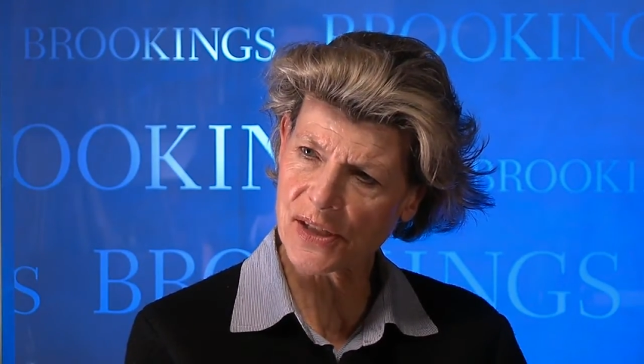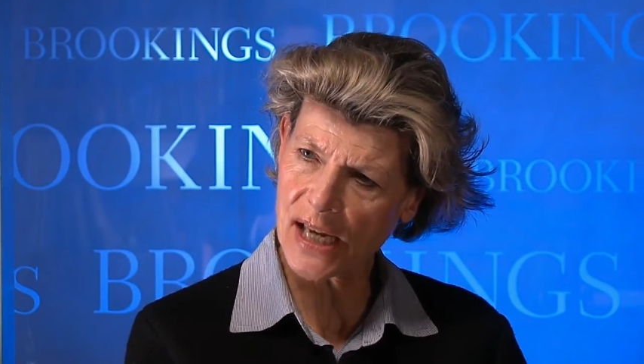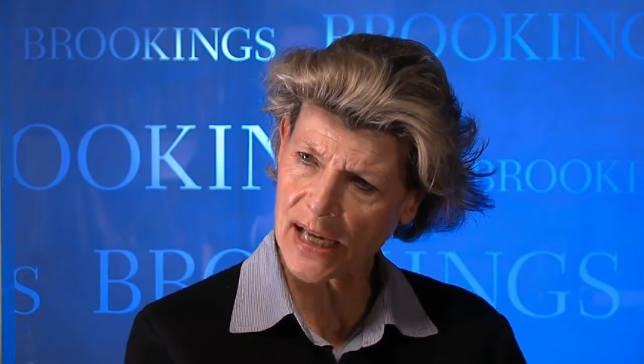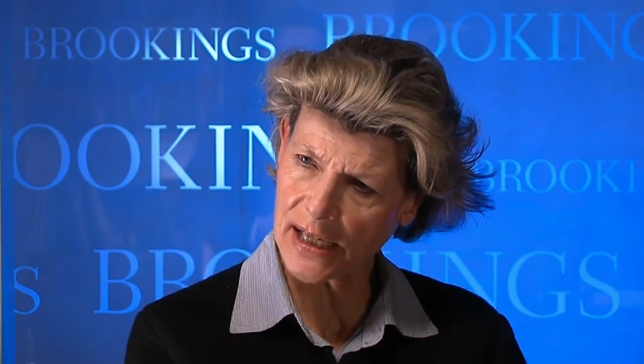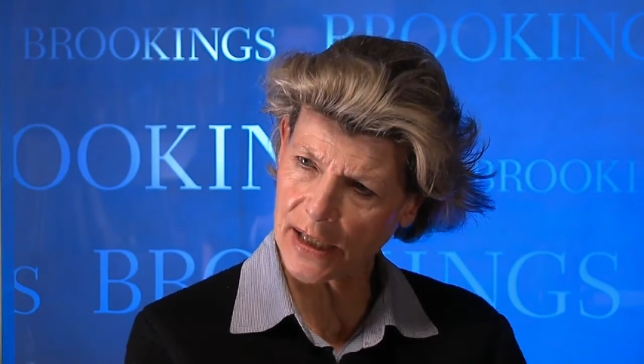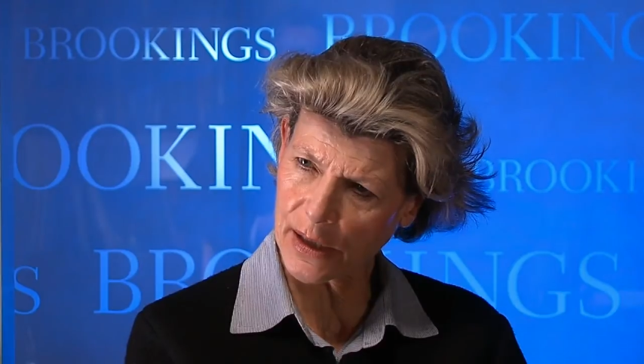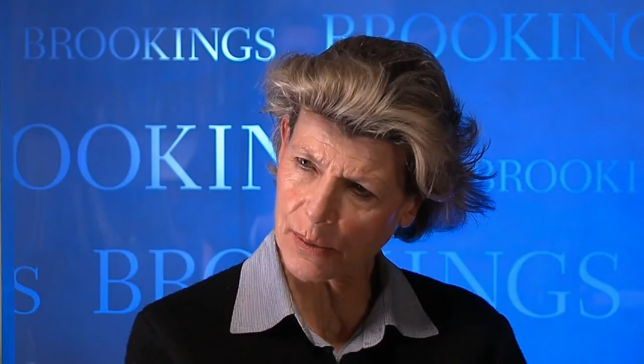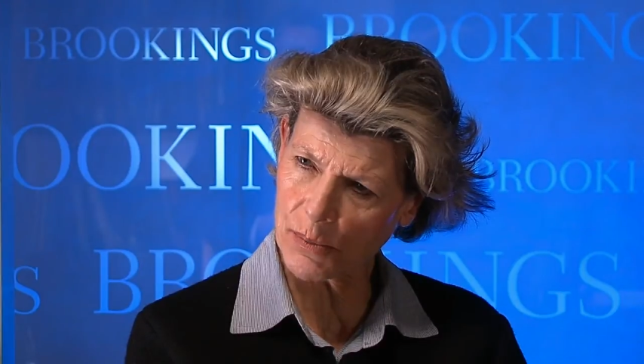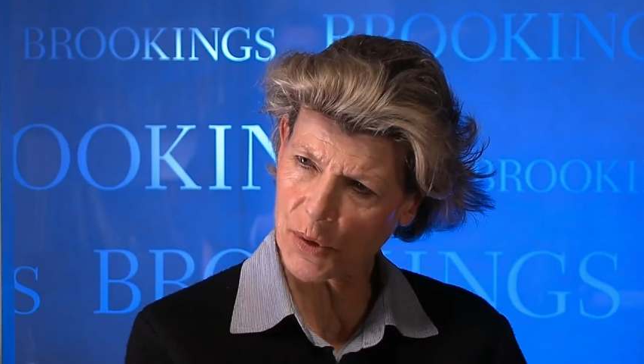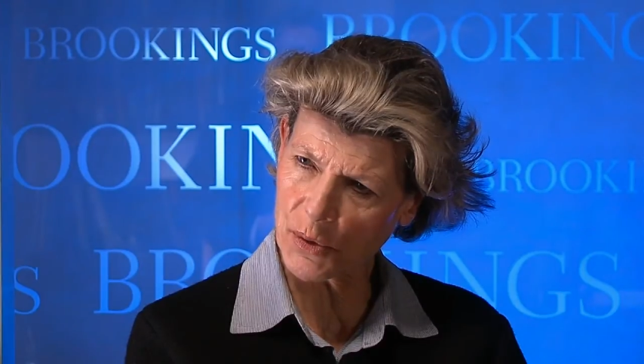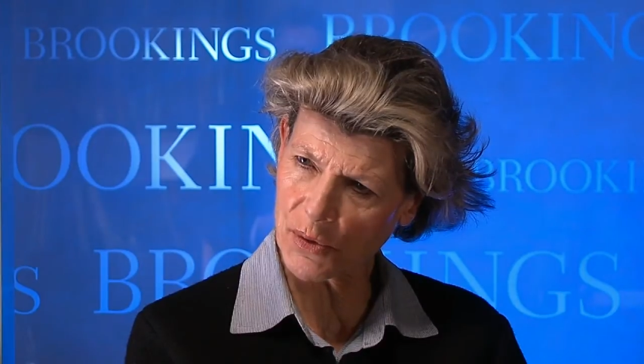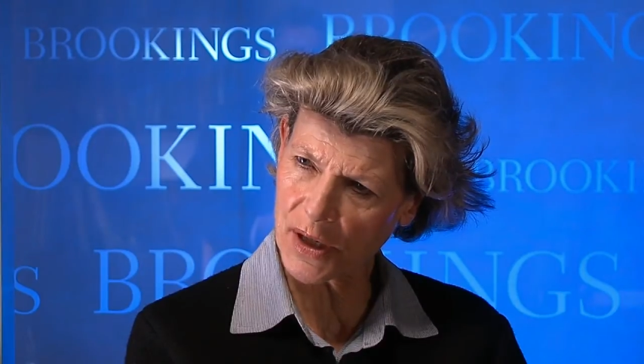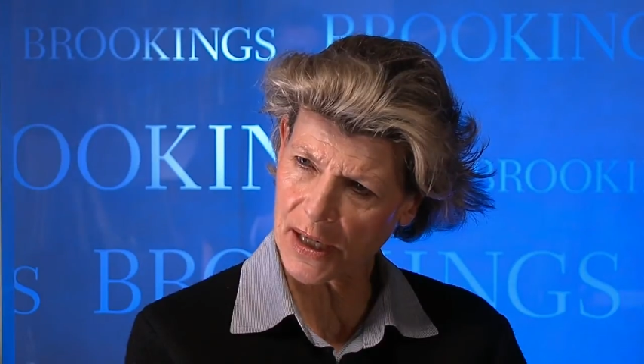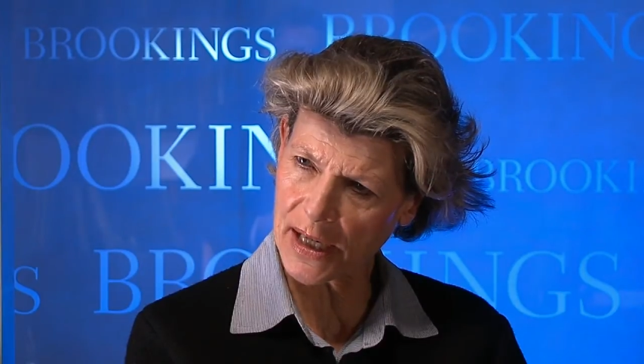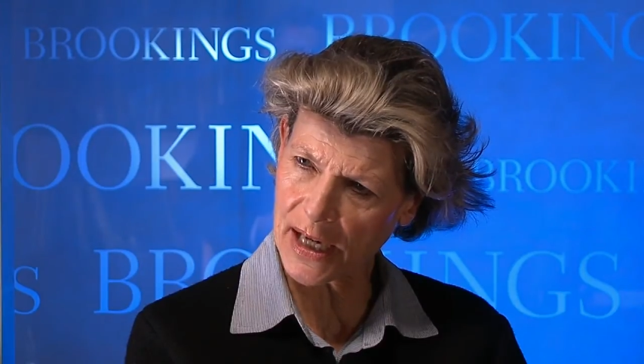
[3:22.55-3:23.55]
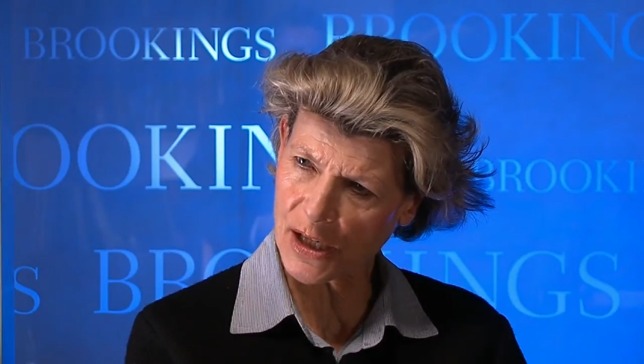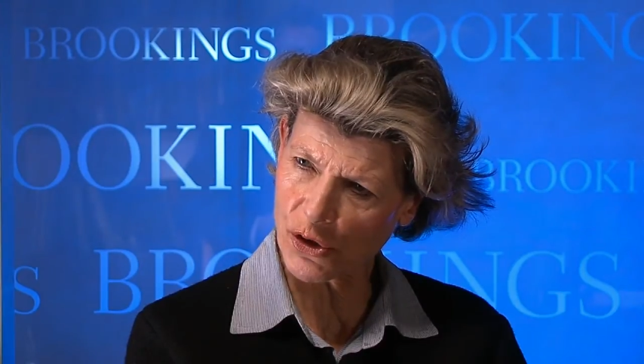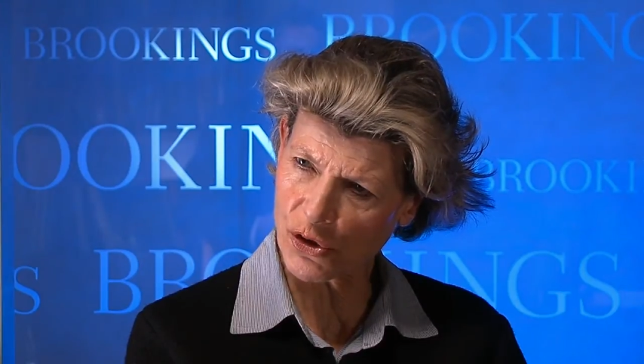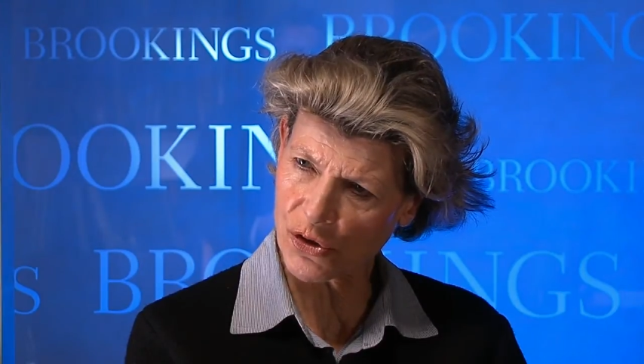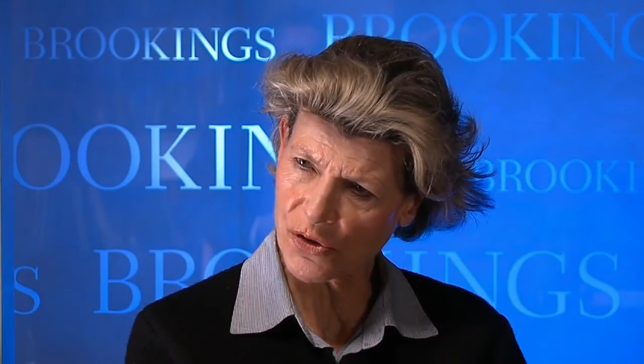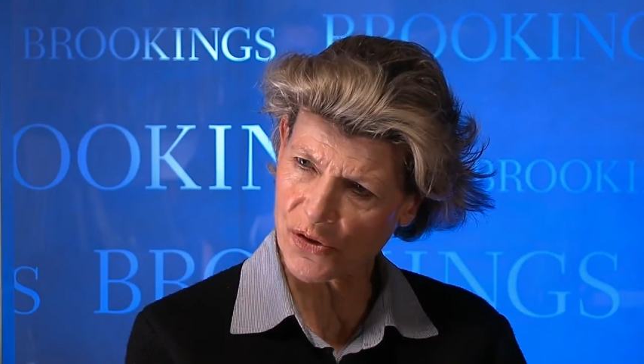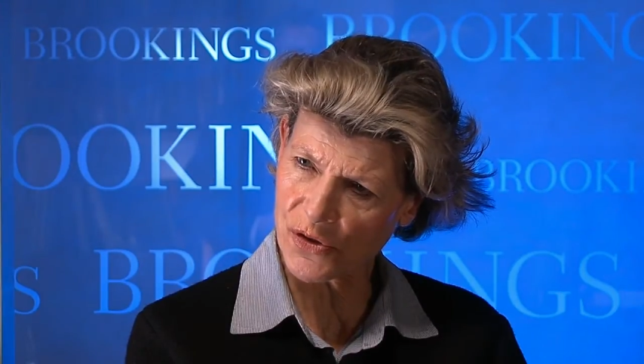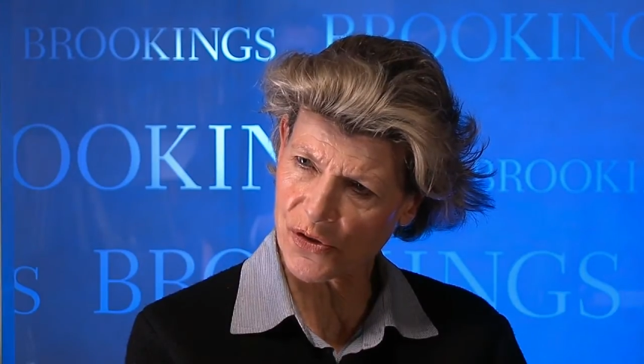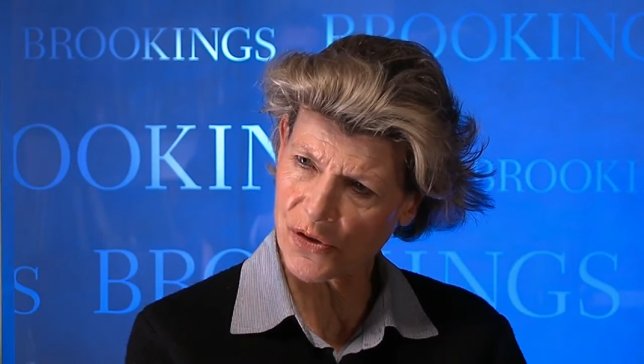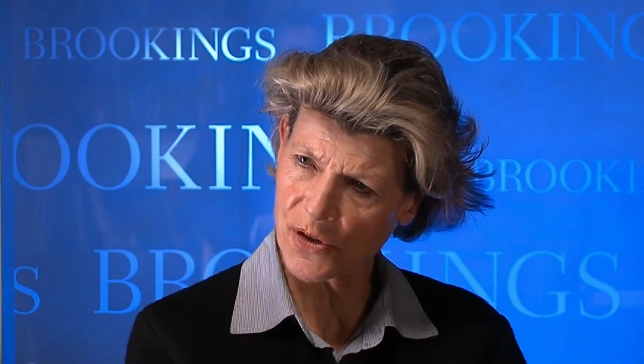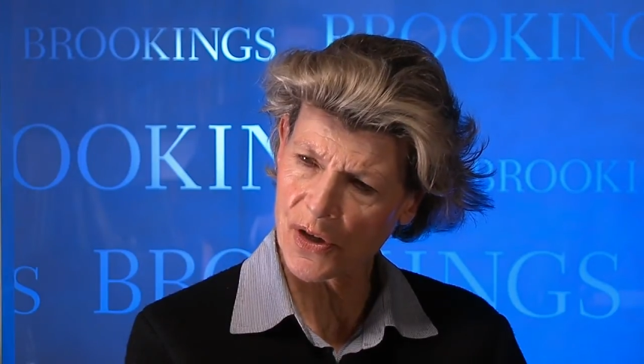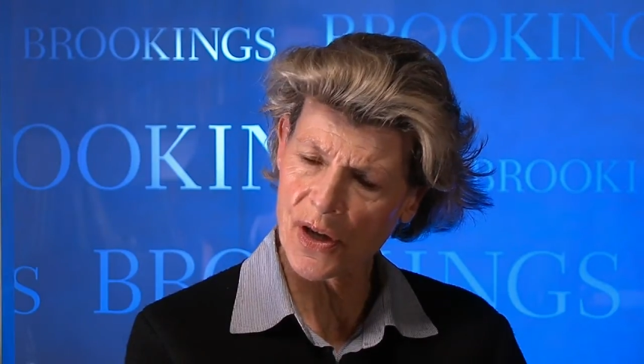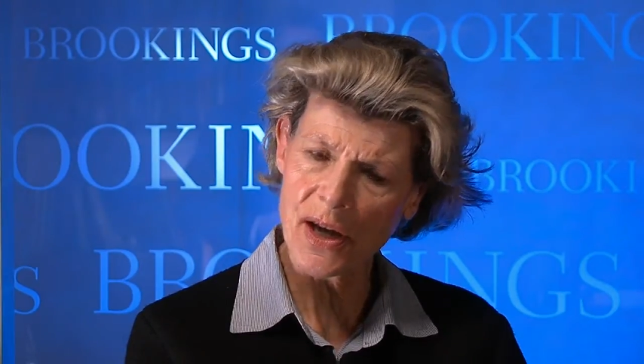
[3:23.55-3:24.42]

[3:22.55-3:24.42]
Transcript: telecommunications,